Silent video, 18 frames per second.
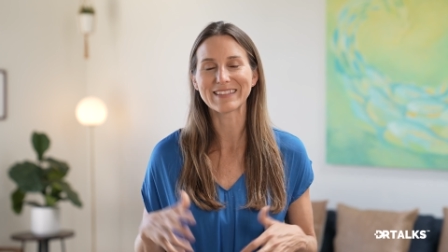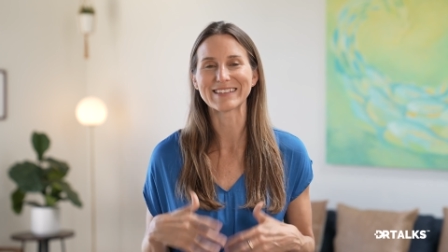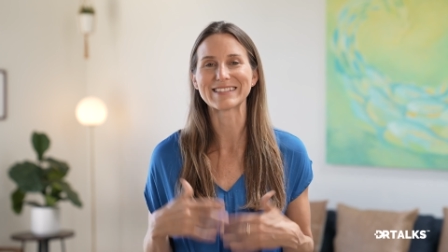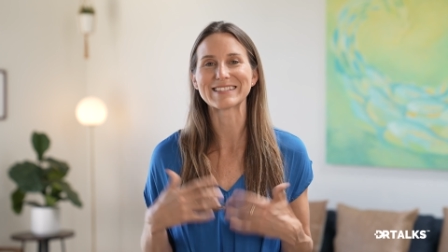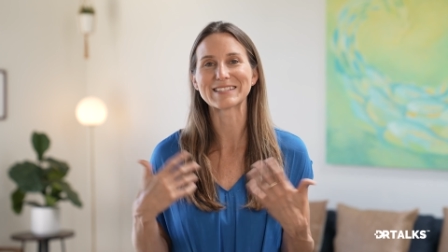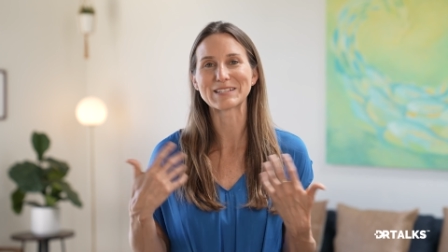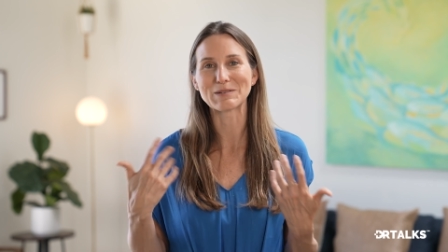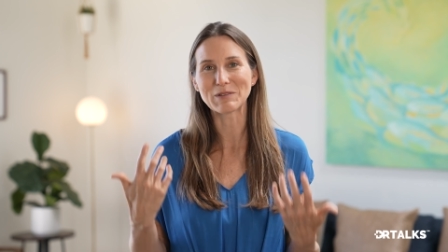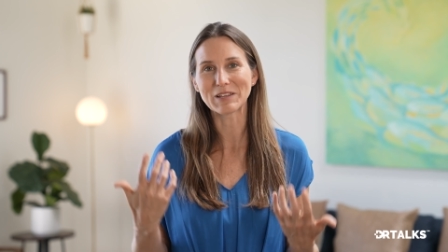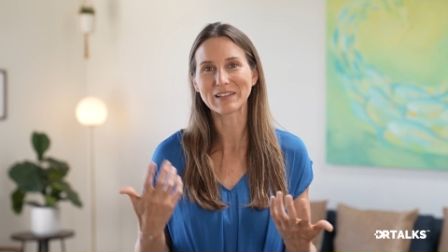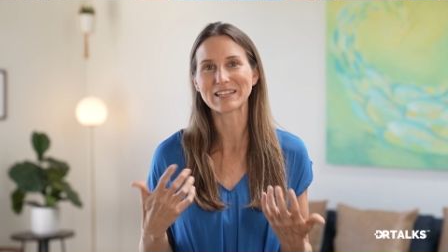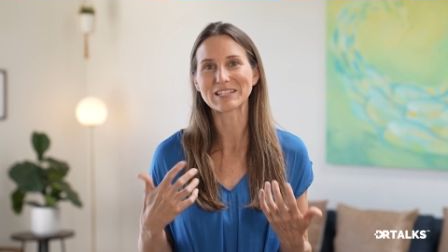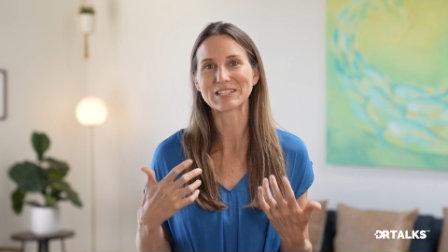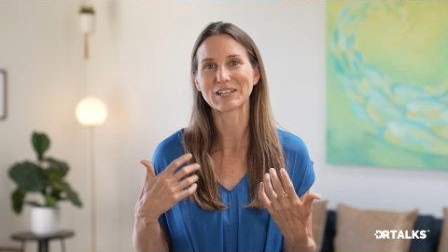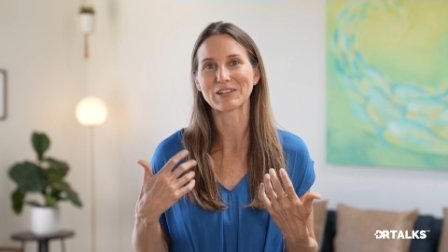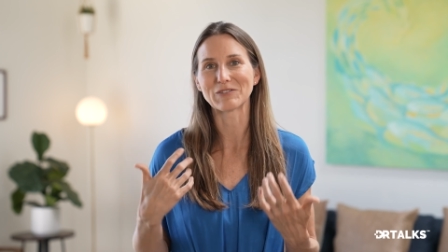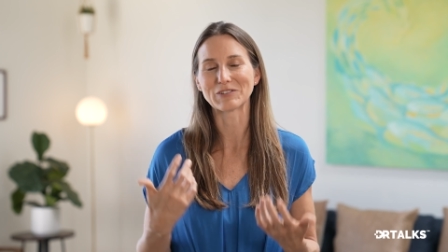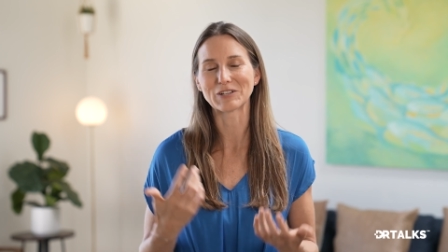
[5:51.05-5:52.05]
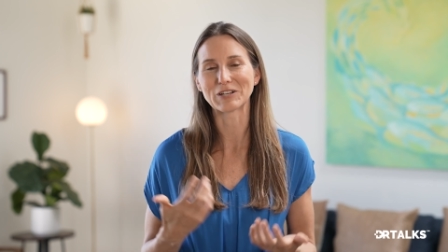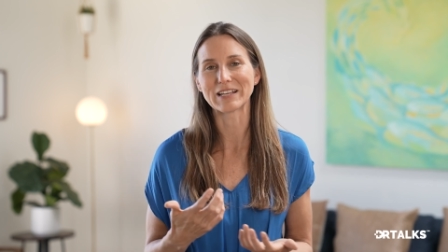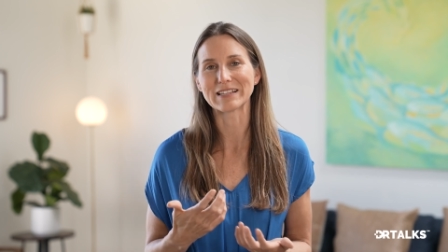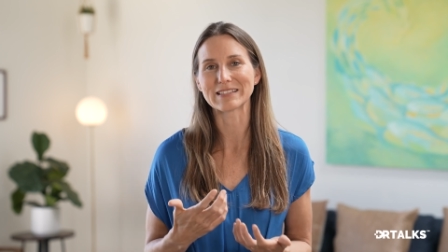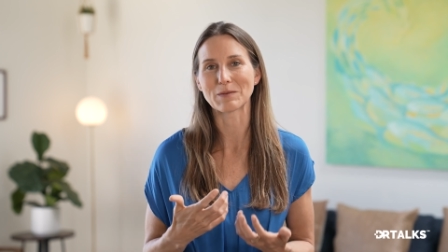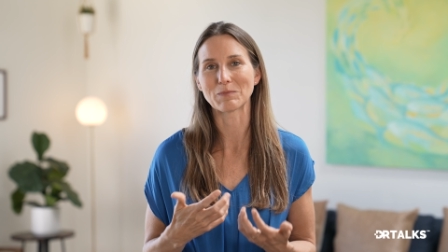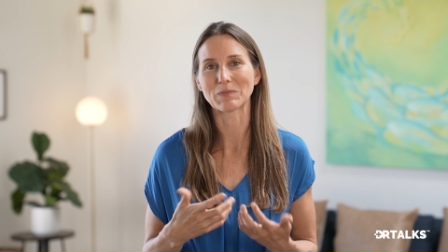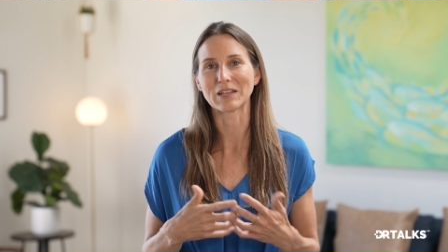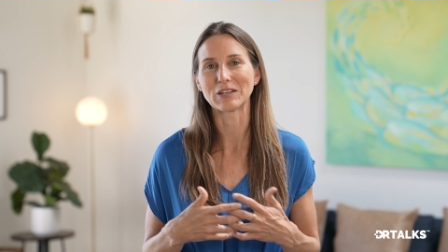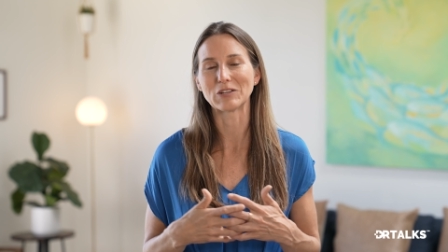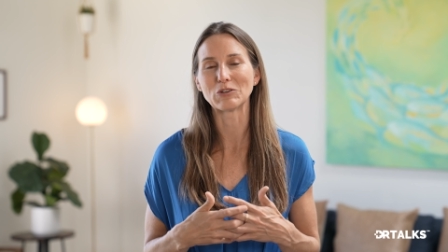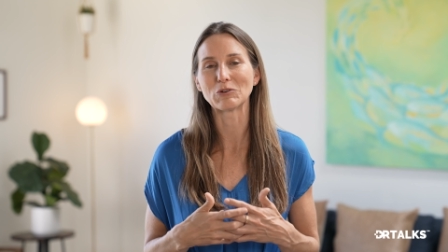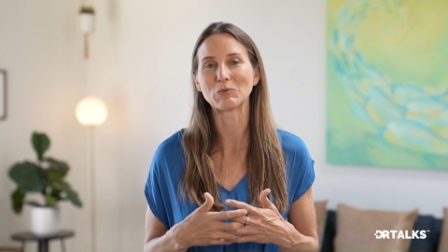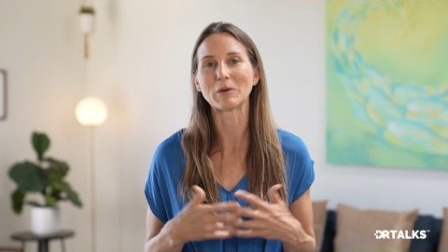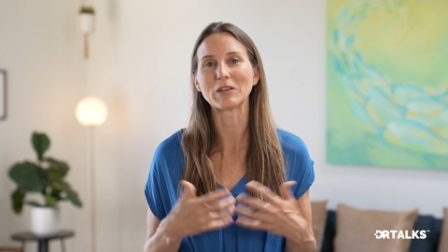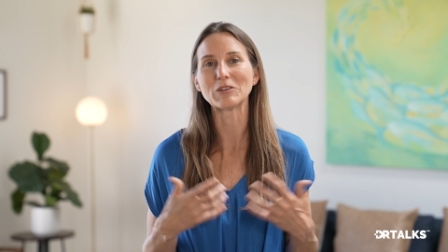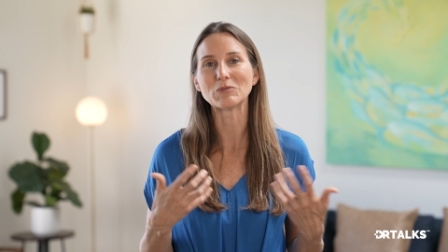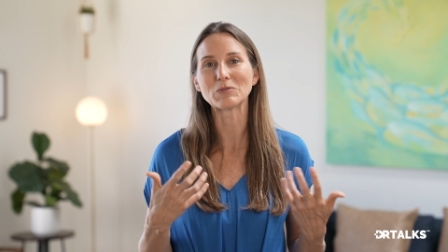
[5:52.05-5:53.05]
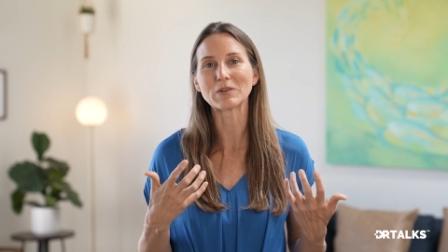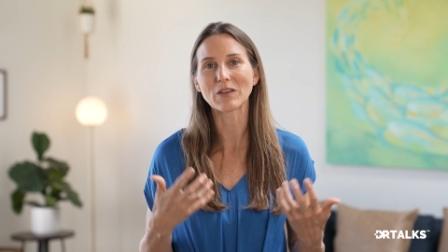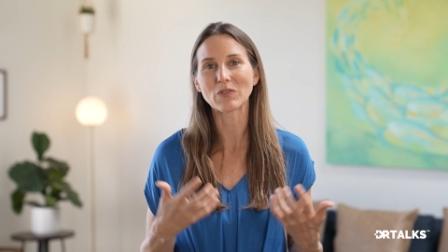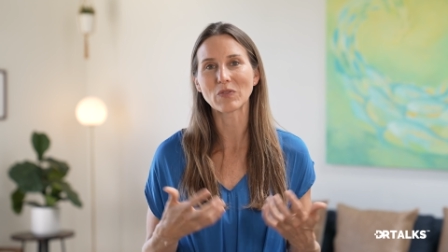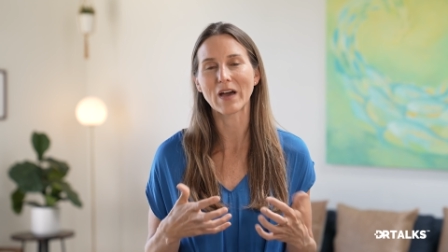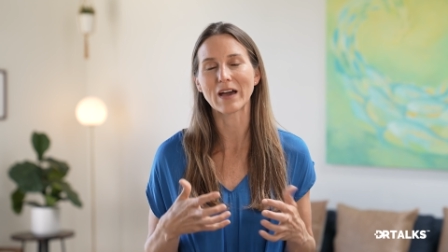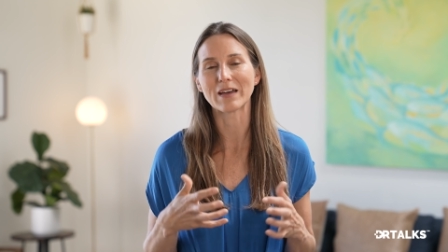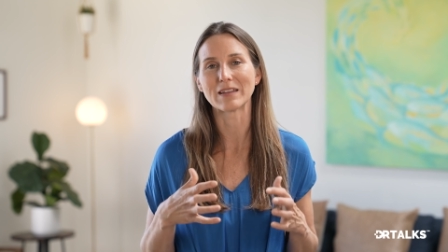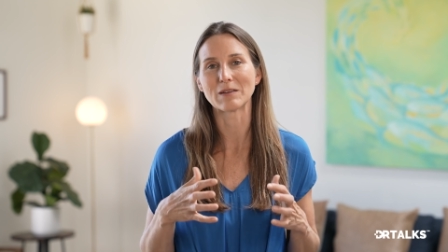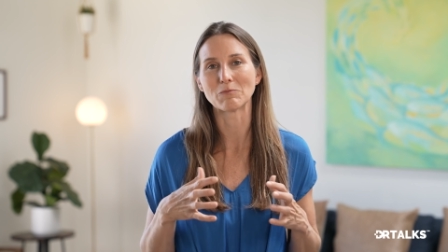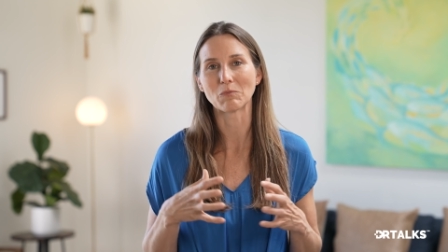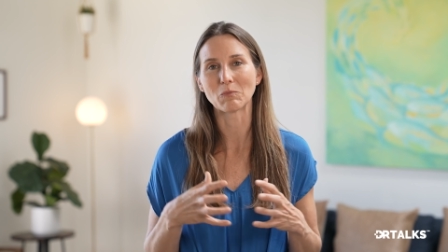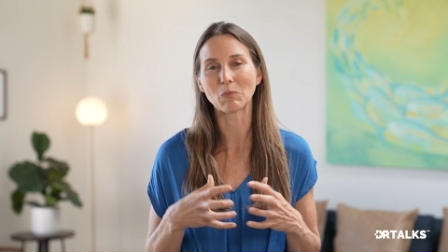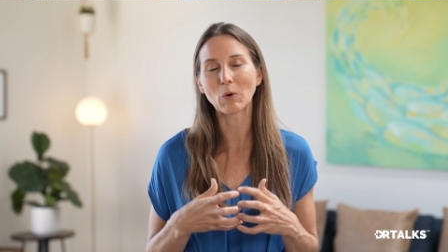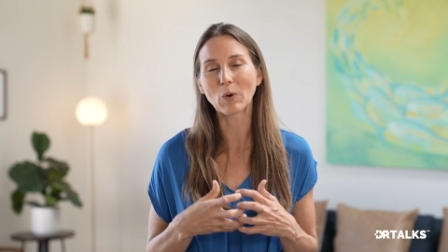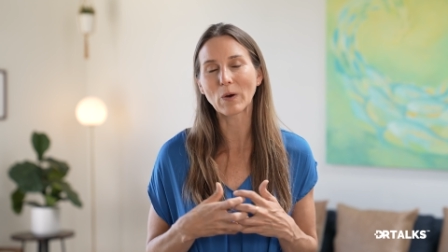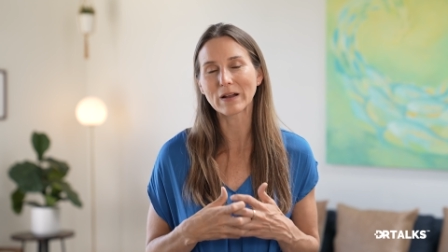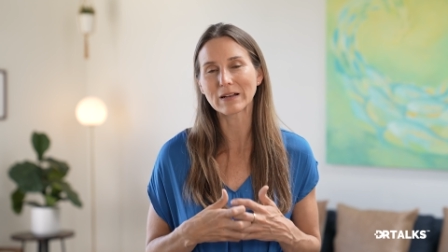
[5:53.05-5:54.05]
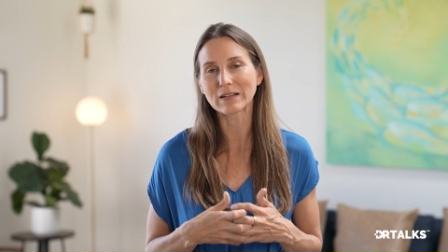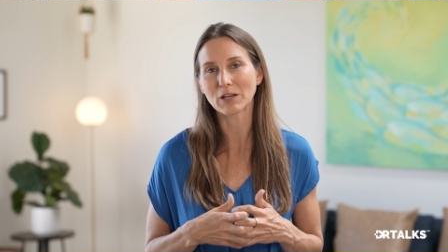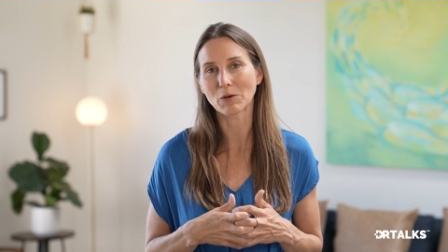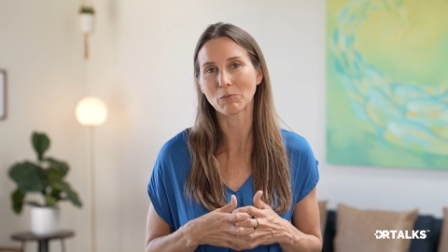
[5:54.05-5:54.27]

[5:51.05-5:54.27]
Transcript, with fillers: stimulation of learning something new, but you get that important